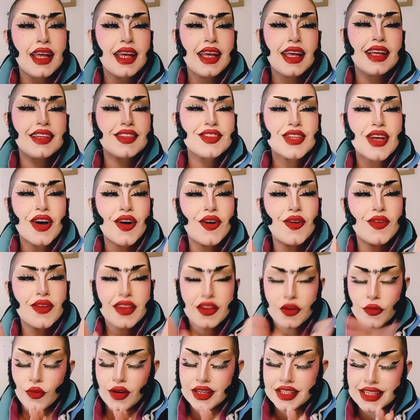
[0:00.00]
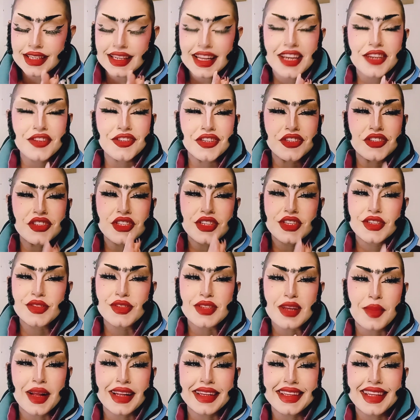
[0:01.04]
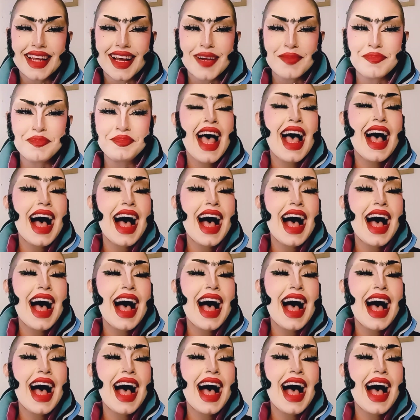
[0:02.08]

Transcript: So congratulations to Samantha.